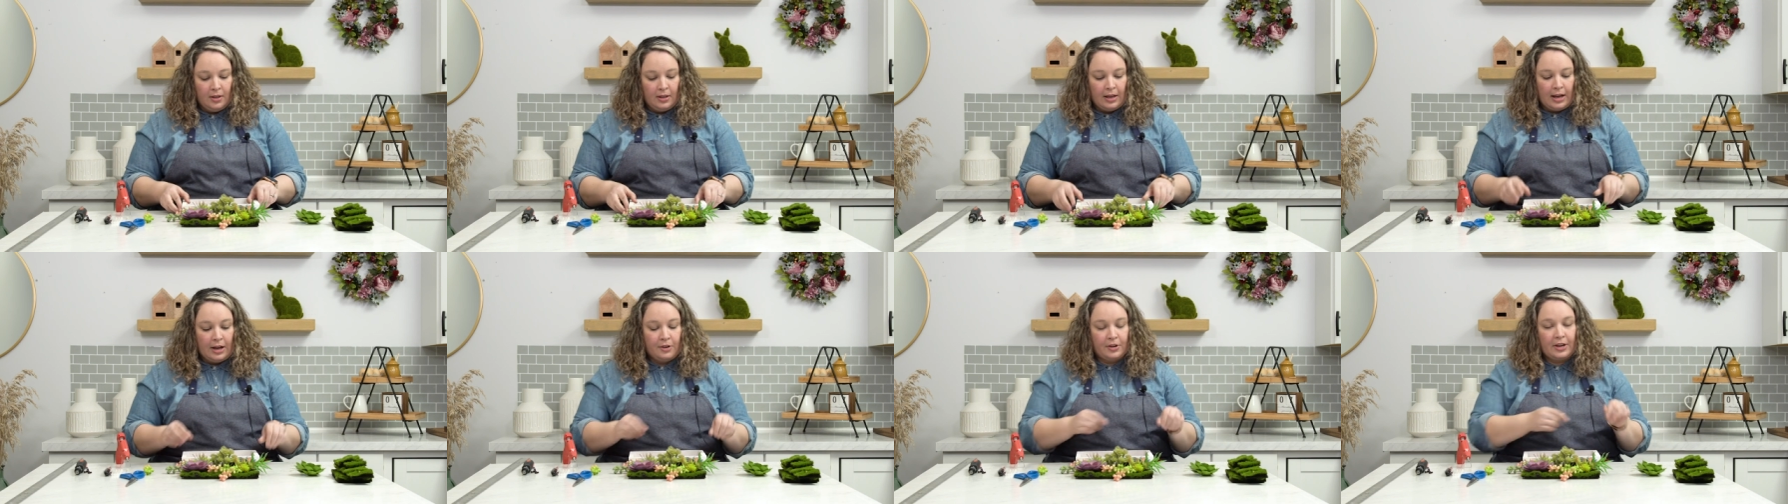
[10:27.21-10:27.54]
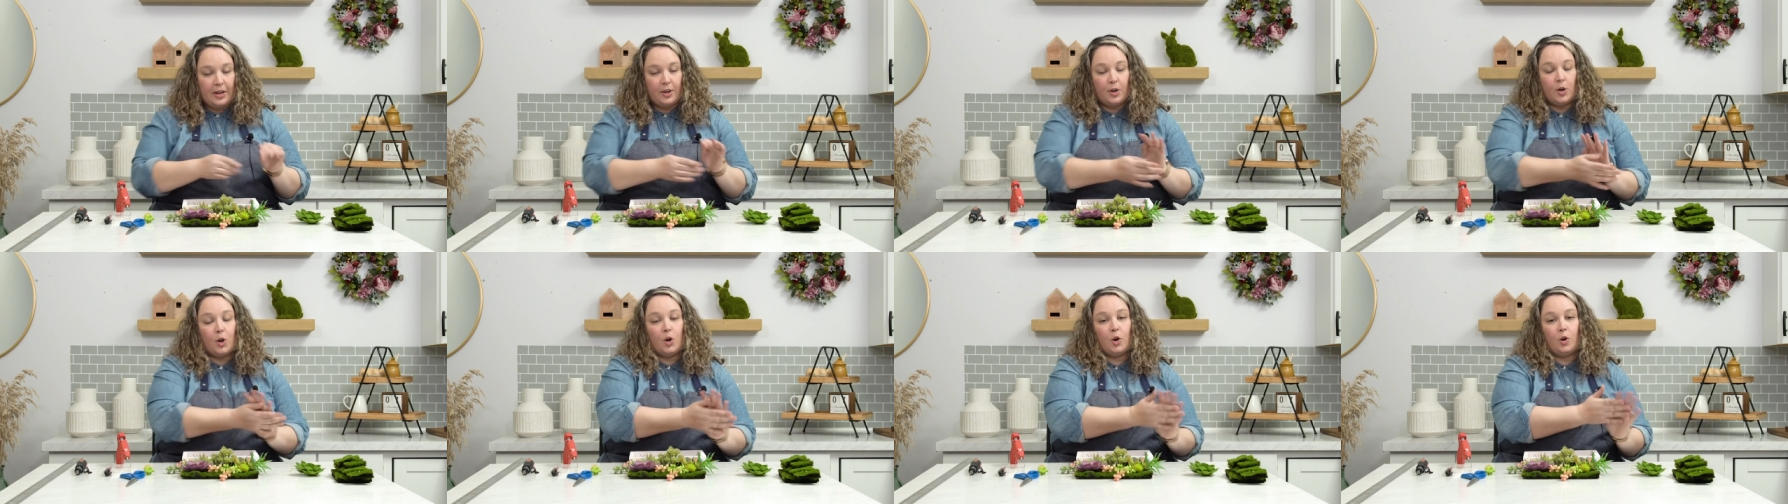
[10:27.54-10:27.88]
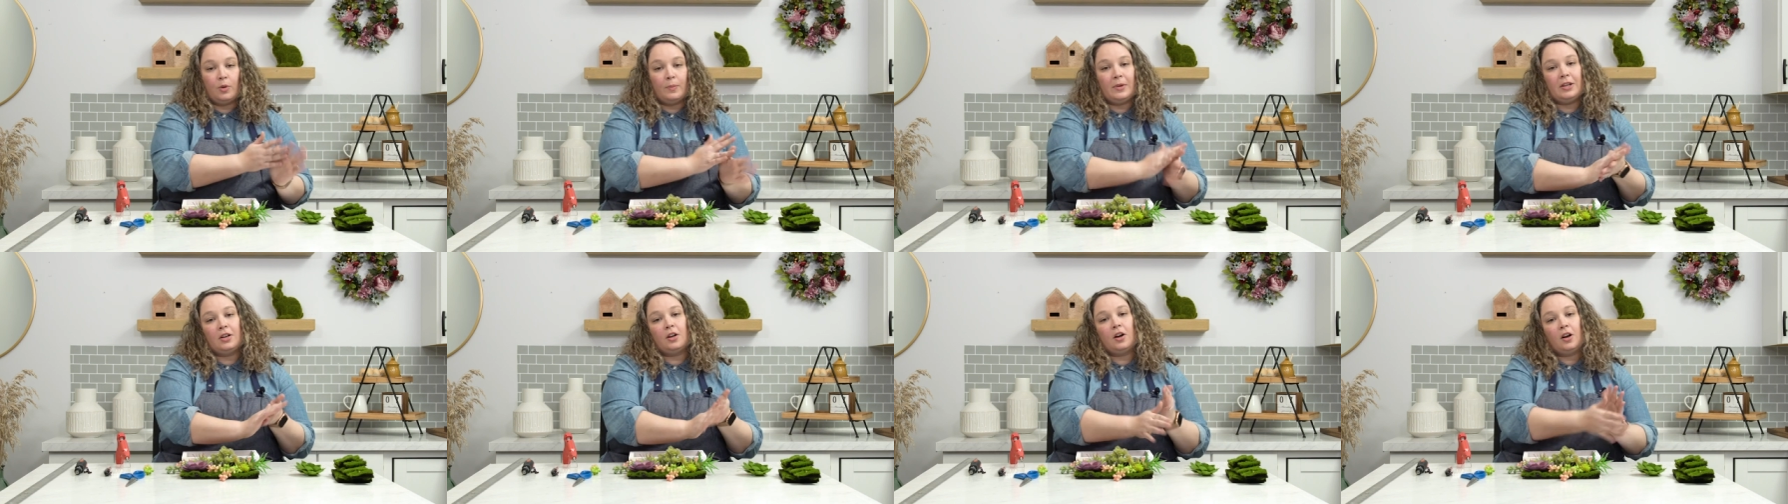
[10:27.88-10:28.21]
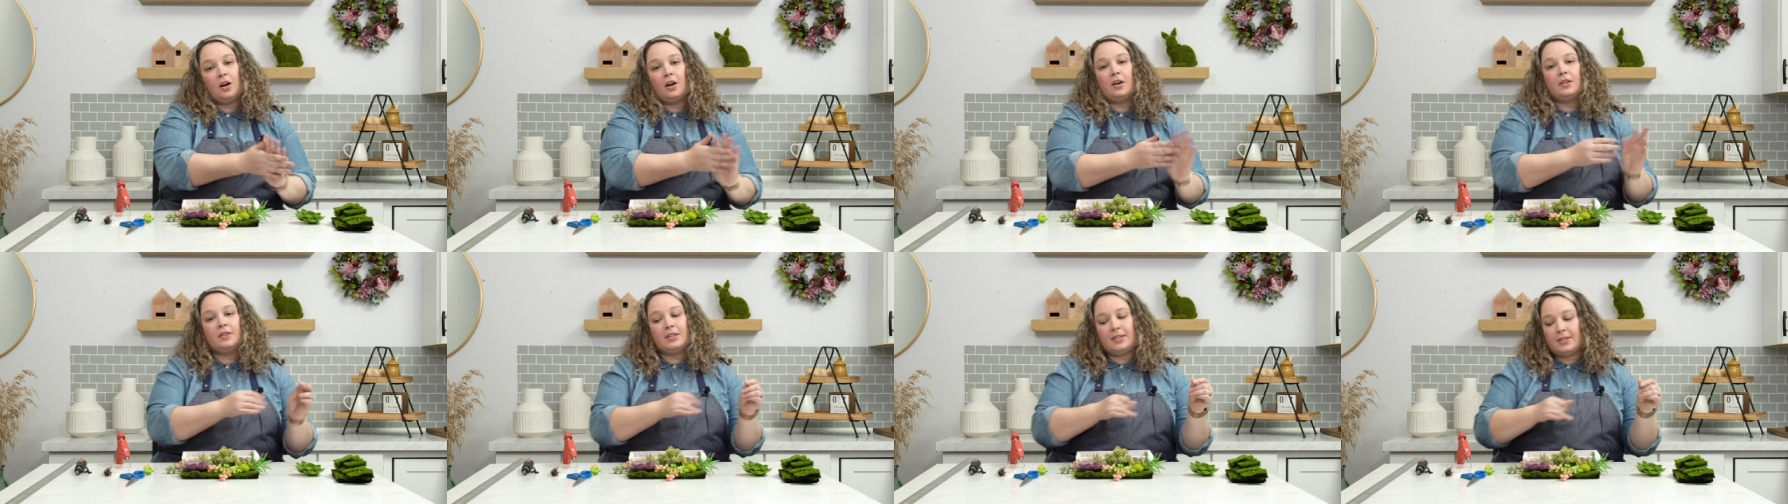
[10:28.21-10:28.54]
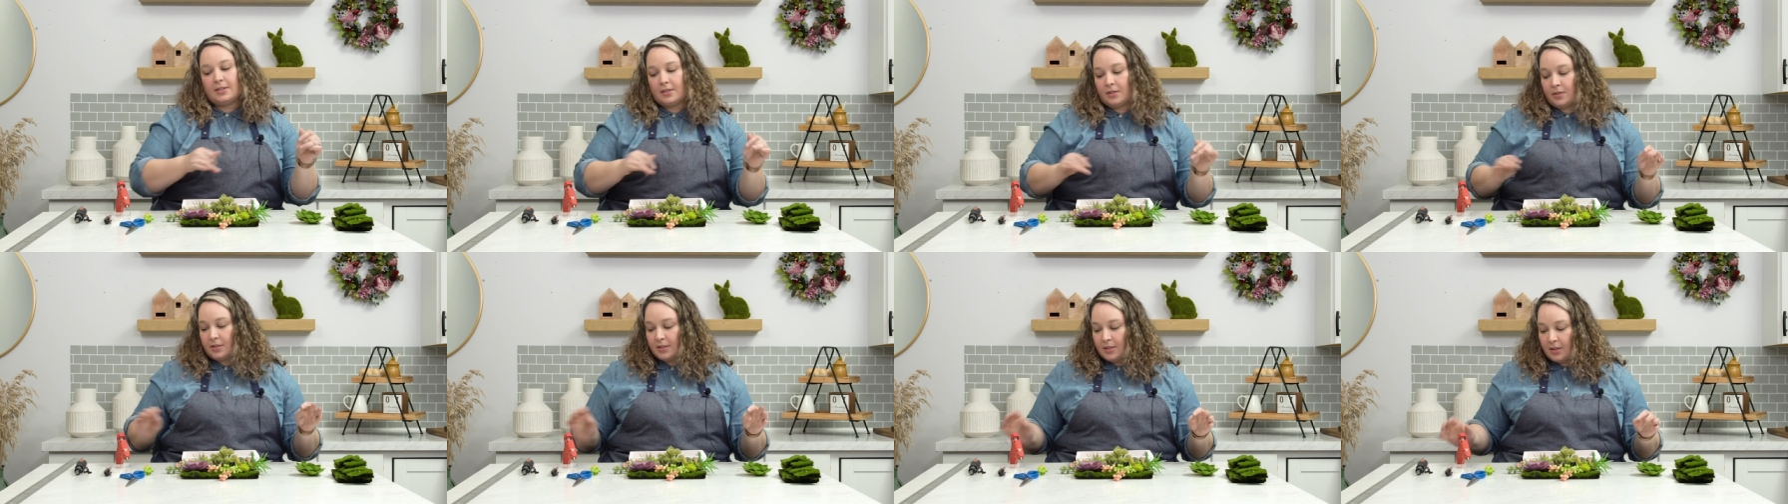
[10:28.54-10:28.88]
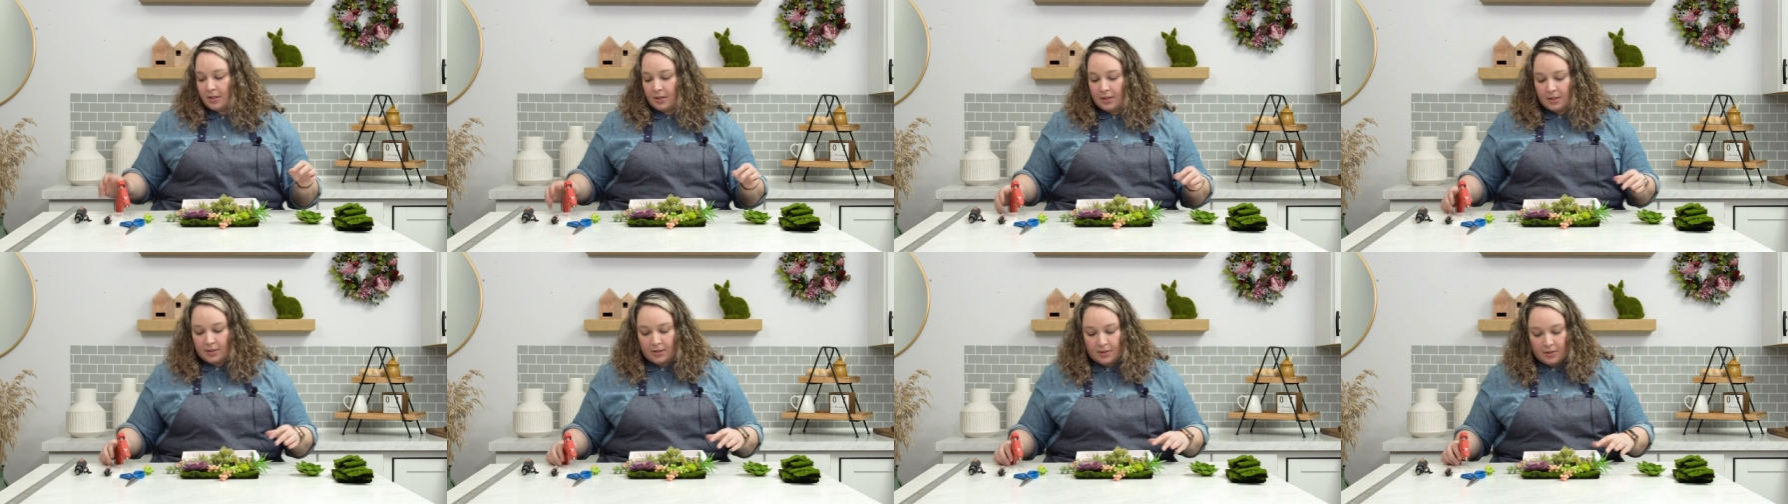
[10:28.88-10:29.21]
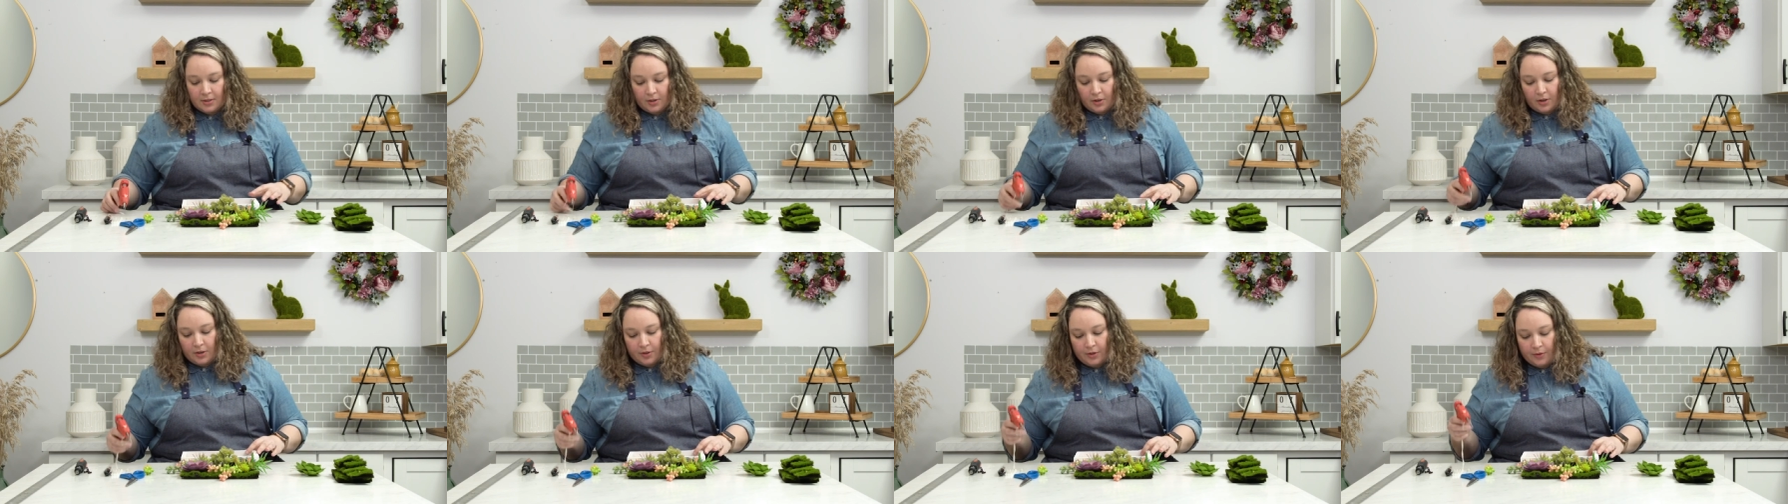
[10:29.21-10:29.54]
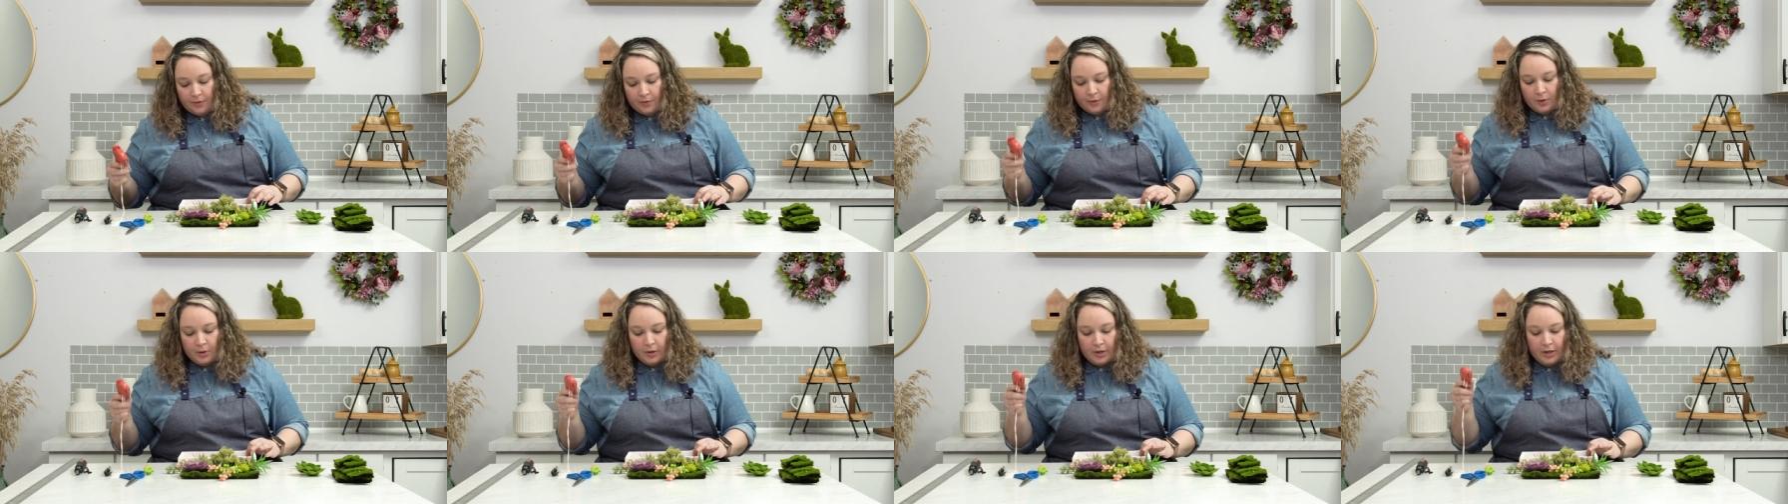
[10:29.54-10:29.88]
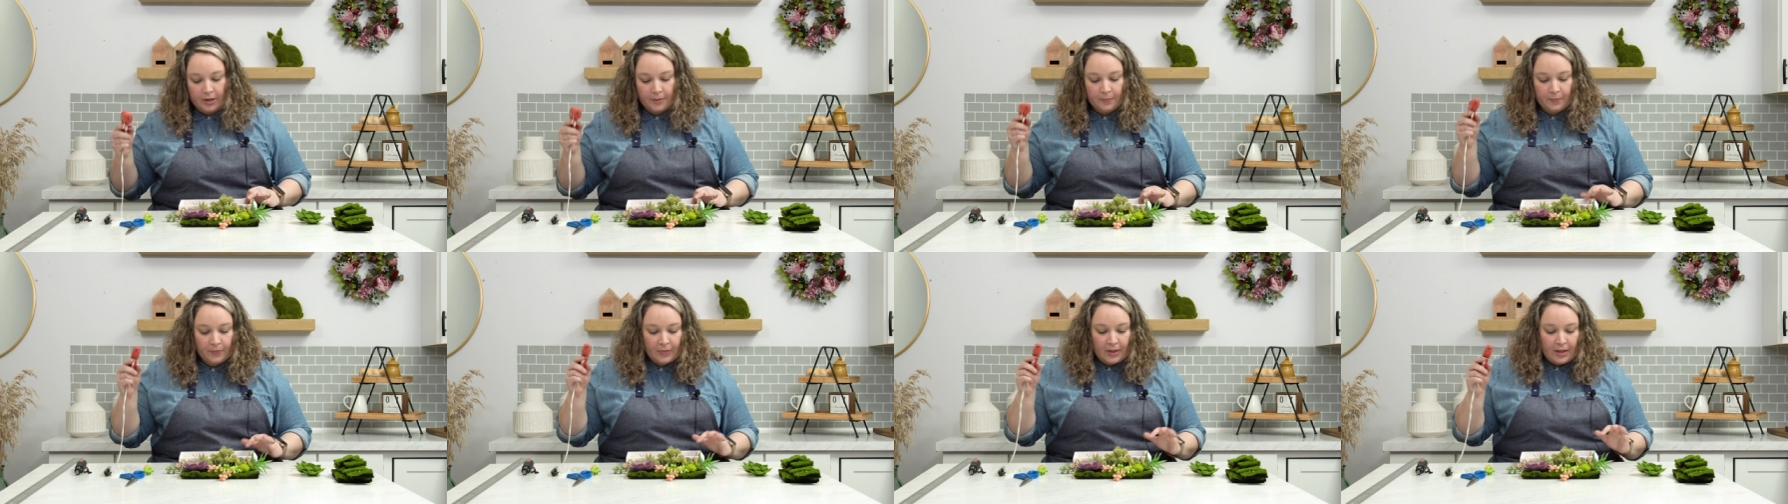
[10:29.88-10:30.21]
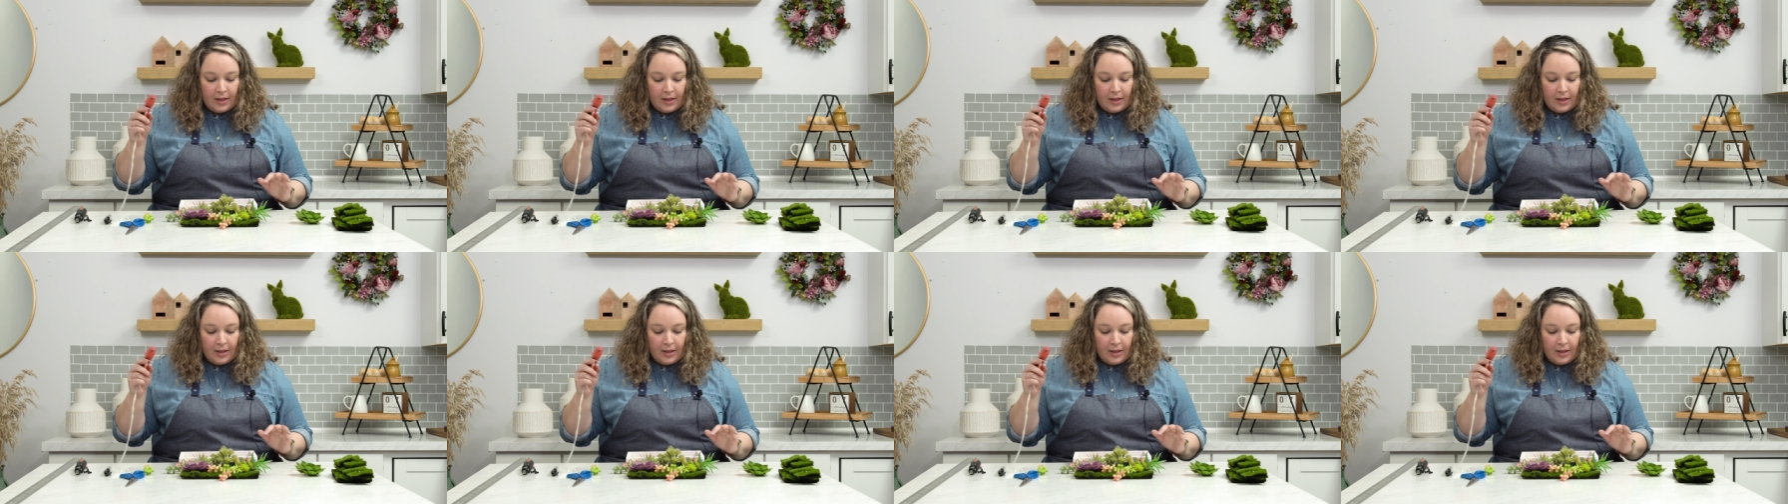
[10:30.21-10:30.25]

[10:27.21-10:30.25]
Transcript: I'll get home and all these little succulents are on the floor.